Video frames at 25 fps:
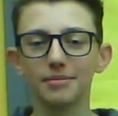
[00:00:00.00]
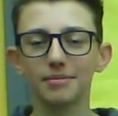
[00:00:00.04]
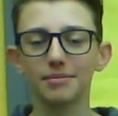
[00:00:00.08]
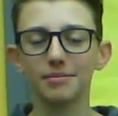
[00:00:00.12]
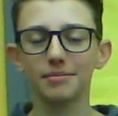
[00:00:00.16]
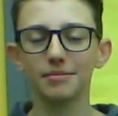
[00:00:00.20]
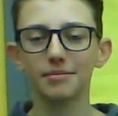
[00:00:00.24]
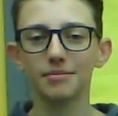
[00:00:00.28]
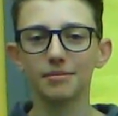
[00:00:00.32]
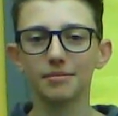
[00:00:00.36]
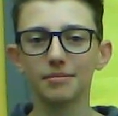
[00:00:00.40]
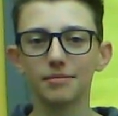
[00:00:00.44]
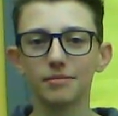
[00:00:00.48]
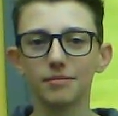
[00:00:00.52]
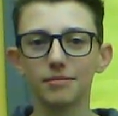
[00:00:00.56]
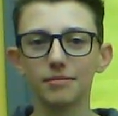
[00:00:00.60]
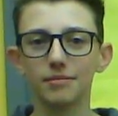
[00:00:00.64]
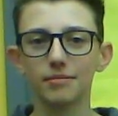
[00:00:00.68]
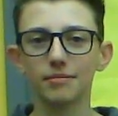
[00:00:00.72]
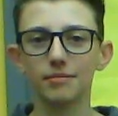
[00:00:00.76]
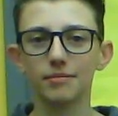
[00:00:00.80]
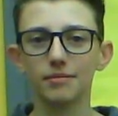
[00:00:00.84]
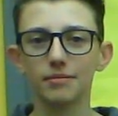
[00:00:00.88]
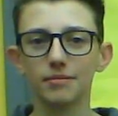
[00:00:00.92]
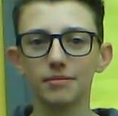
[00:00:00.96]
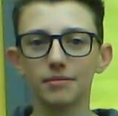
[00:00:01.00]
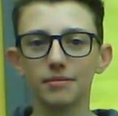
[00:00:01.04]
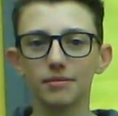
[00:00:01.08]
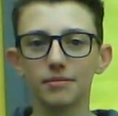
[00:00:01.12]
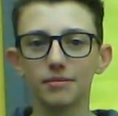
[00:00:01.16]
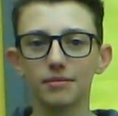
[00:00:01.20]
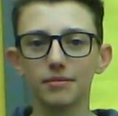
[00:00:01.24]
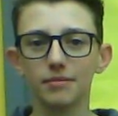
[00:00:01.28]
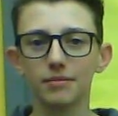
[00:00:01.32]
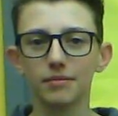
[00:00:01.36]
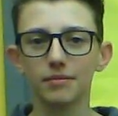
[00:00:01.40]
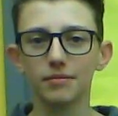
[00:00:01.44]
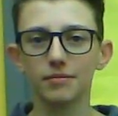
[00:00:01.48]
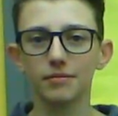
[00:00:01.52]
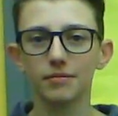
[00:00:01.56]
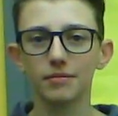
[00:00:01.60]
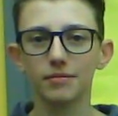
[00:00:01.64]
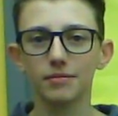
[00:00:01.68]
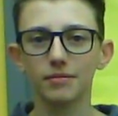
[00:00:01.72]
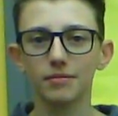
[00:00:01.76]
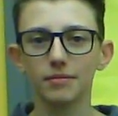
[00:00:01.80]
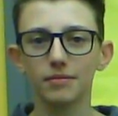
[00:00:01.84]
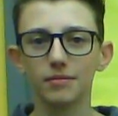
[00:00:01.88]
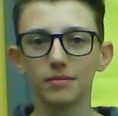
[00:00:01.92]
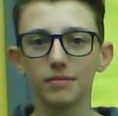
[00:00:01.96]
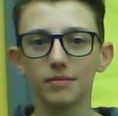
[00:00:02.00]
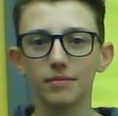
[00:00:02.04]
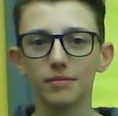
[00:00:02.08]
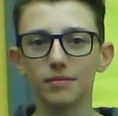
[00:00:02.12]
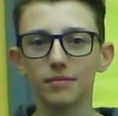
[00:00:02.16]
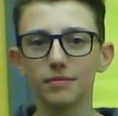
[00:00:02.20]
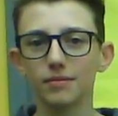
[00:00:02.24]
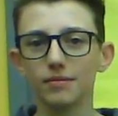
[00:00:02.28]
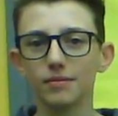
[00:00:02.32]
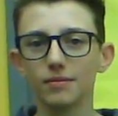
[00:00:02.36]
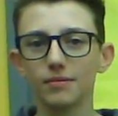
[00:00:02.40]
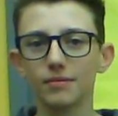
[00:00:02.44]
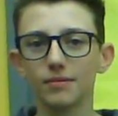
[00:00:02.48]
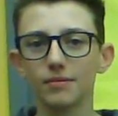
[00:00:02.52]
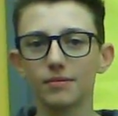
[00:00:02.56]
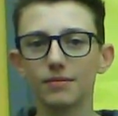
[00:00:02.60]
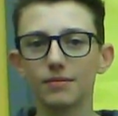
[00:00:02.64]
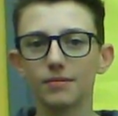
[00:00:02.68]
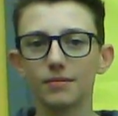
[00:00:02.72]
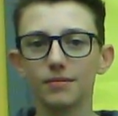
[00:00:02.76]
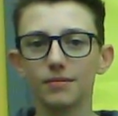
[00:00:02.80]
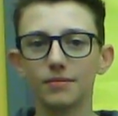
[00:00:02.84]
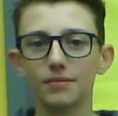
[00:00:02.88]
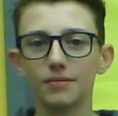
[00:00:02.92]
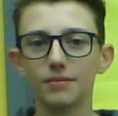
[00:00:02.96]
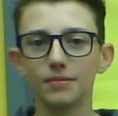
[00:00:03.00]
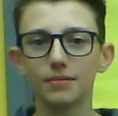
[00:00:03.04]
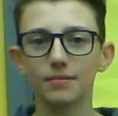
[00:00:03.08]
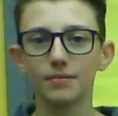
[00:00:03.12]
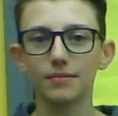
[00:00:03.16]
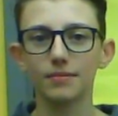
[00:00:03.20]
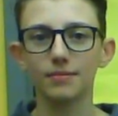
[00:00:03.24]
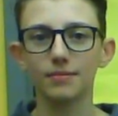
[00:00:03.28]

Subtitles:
(silent)